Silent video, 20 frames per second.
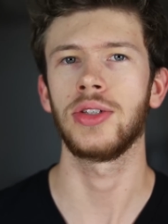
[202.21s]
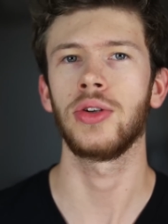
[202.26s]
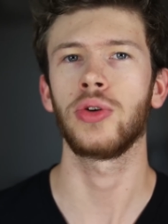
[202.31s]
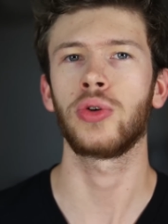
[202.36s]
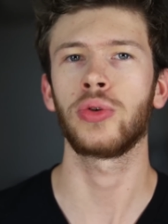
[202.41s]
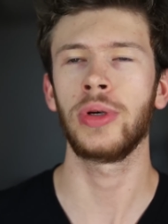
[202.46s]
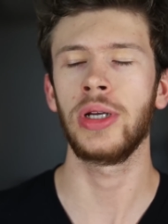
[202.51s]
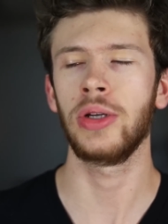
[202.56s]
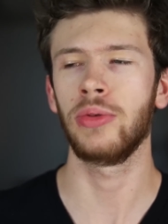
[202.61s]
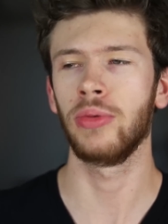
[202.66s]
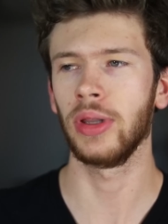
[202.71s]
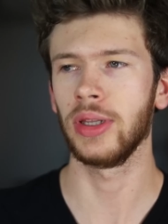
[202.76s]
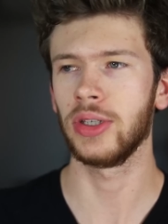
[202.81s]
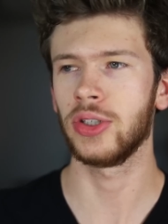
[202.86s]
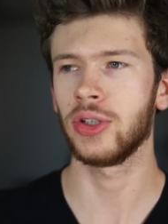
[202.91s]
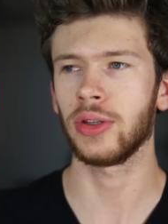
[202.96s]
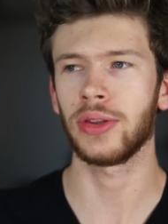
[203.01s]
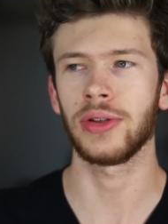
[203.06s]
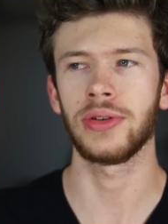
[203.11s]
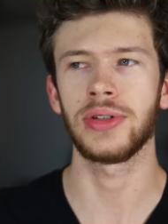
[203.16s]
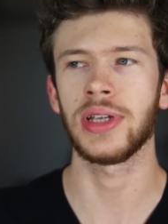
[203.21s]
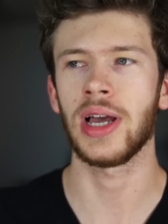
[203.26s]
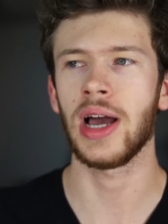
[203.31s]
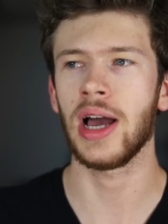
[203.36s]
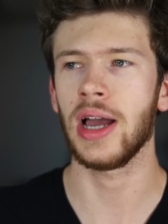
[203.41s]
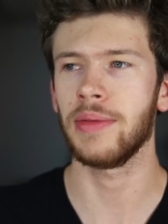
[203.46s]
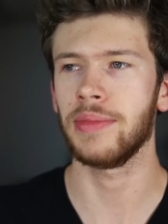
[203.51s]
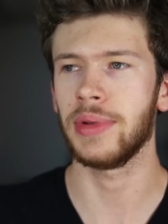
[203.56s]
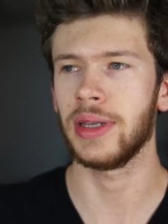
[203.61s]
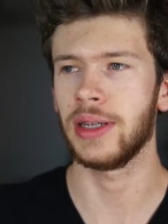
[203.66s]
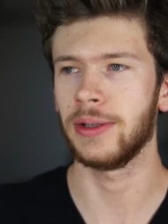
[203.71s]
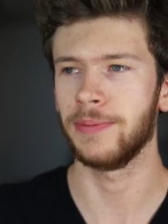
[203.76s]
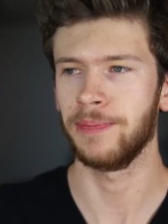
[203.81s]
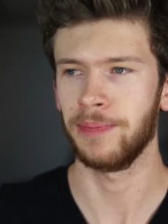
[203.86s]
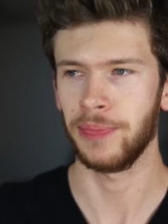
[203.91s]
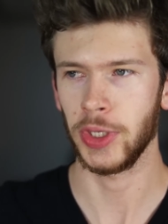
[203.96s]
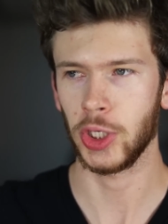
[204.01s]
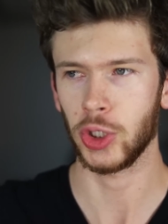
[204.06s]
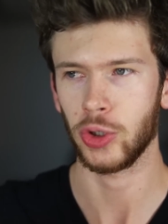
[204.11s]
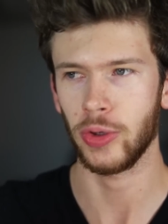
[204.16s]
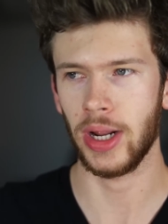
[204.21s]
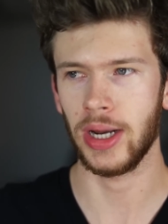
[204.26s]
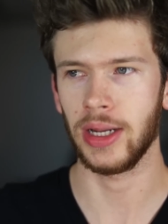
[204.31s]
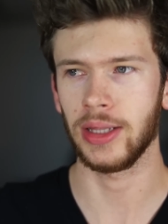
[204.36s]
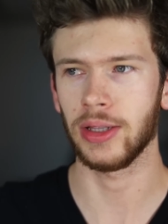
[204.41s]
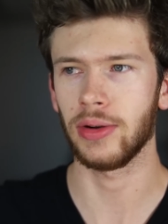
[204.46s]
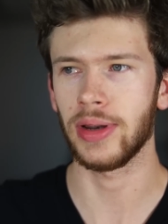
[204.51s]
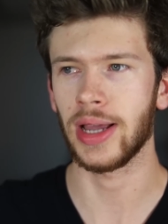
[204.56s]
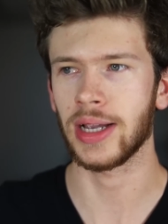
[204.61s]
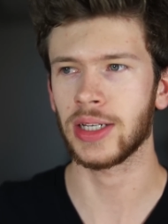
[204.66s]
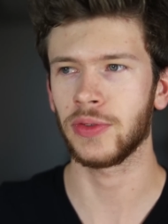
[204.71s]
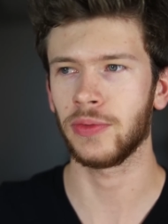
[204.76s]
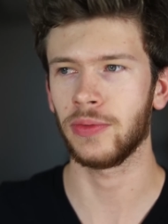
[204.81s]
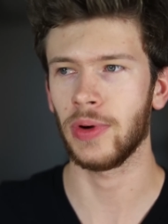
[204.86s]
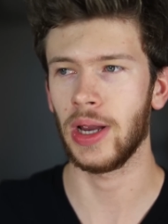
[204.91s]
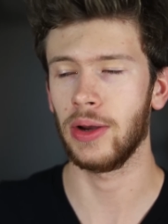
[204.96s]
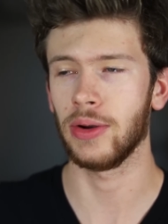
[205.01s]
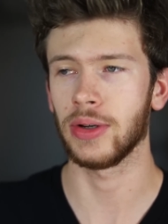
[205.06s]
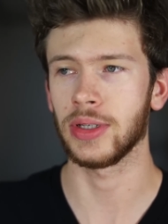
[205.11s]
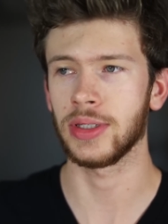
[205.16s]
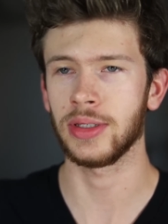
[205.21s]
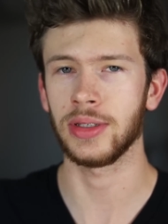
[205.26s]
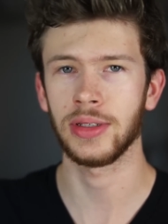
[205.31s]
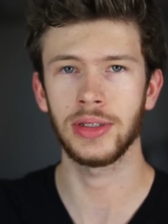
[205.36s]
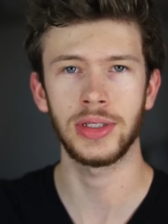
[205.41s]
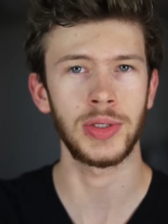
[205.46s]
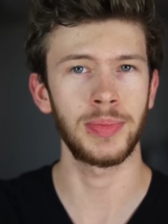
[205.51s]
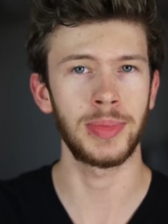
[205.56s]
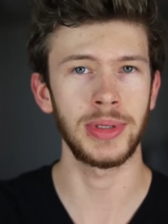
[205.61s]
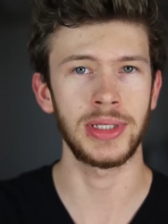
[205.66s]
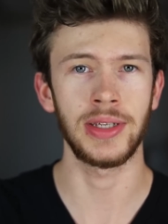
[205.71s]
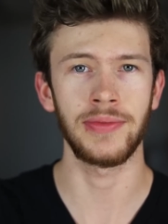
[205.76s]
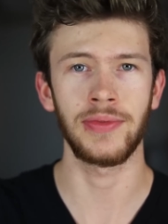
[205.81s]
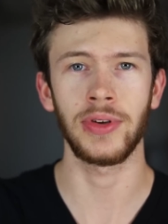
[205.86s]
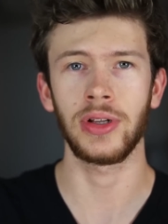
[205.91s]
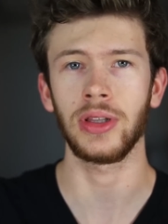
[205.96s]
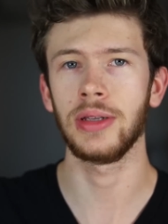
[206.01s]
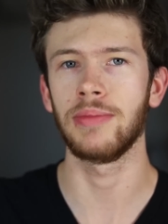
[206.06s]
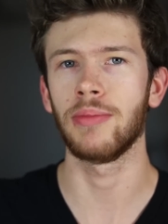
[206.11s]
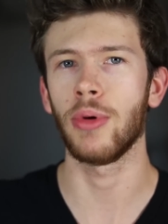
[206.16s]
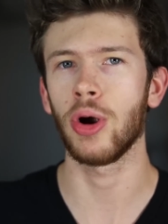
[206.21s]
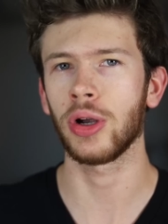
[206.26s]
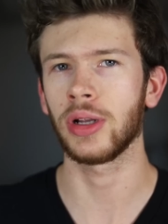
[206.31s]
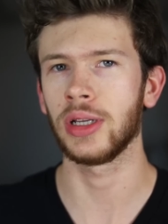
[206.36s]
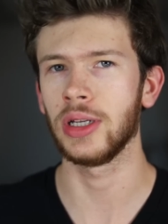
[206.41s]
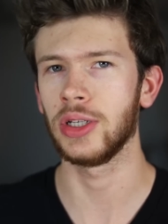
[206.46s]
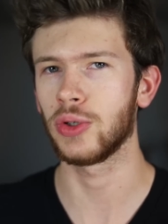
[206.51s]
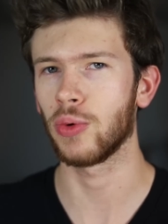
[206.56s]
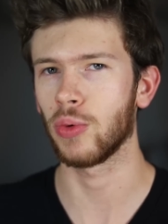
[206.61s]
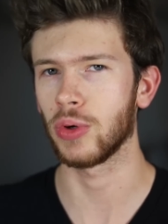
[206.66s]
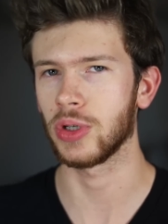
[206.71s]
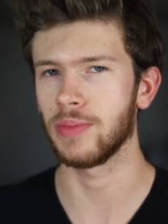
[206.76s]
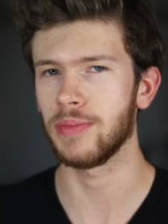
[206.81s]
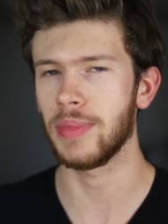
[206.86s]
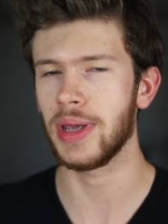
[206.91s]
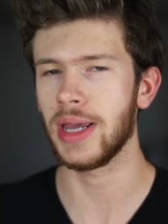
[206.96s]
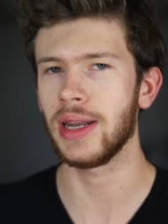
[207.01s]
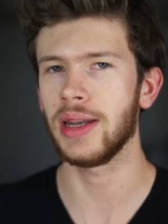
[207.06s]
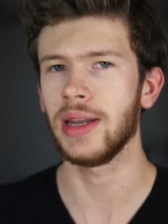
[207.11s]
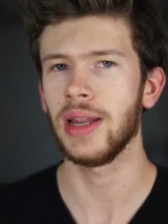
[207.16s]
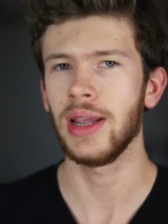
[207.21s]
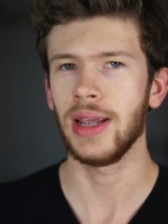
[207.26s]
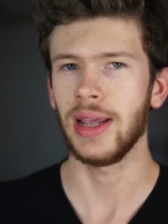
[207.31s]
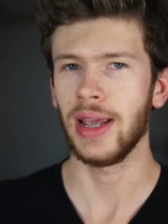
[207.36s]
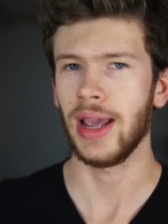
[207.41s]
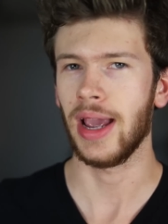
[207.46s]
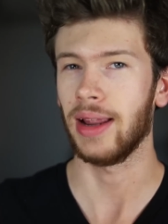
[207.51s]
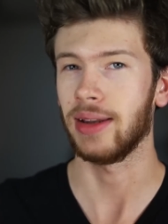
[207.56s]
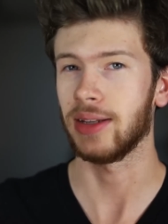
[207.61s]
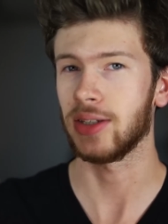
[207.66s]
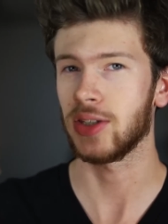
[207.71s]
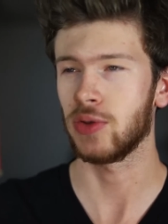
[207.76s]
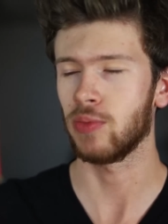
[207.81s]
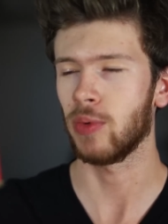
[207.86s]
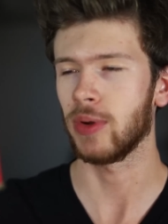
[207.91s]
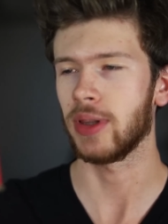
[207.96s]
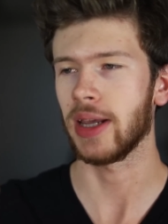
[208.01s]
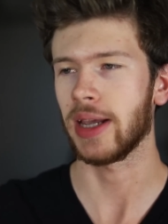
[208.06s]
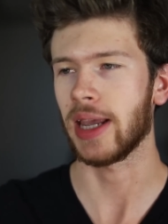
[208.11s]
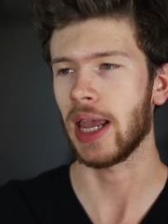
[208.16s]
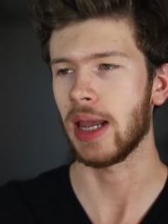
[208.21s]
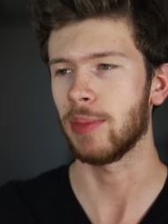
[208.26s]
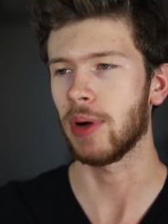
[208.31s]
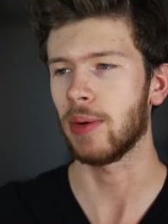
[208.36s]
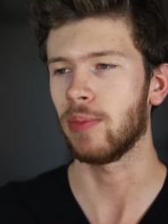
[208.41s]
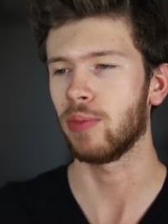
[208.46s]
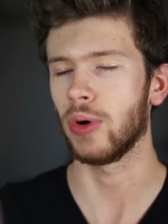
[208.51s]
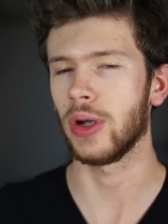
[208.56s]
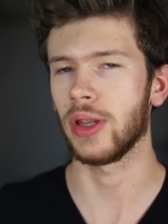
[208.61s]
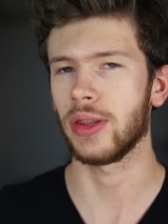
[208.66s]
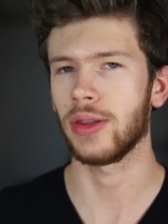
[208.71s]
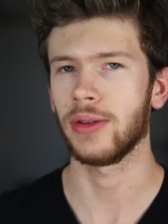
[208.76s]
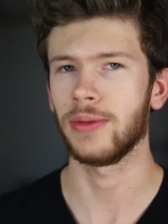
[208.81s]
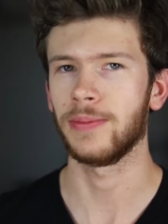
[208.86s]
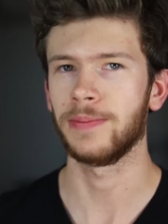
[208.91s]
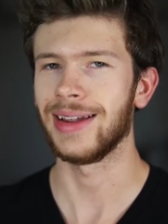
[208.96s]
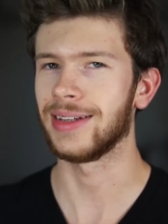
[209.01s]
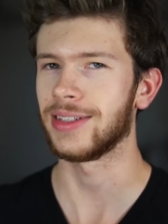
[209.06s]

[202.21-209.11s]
So Creed really took their time in creating their next fragrance specifically marketed towards men, and this is what they came up with.